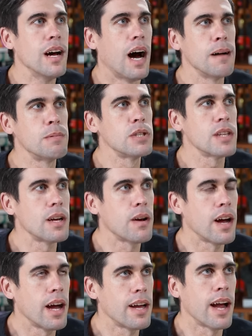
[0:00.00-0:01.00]
I'm just like,
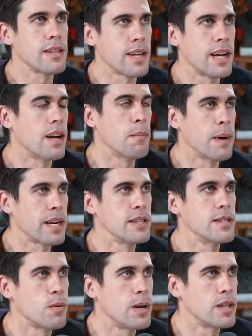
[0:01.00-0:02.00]
I guess I come back to
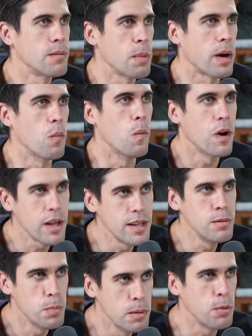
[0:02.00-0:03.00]
this question. I'm like, what are
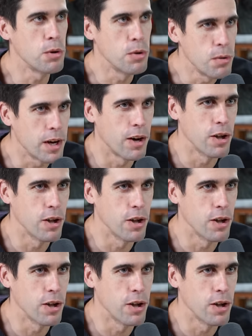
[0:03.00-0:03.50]
these people doing all